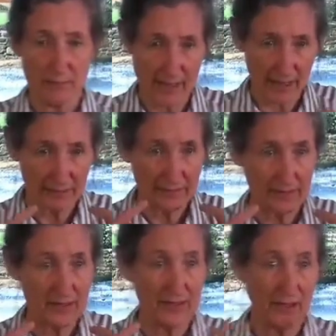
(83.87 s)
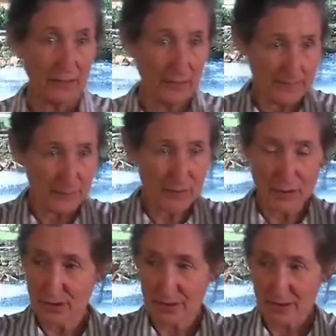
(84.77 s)
mouth, then
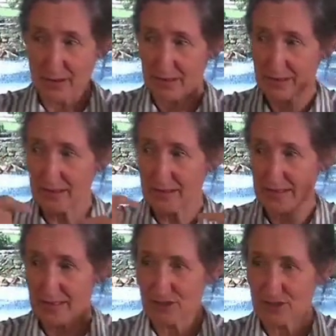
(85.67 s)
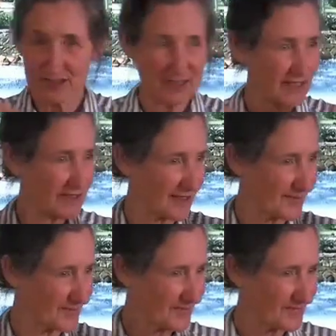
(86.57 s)
her ears, and he said, she's
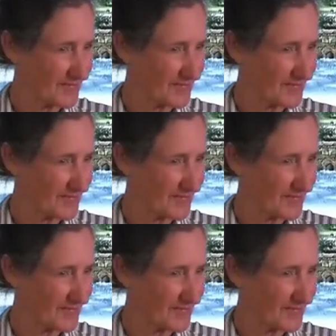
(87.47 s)
teething.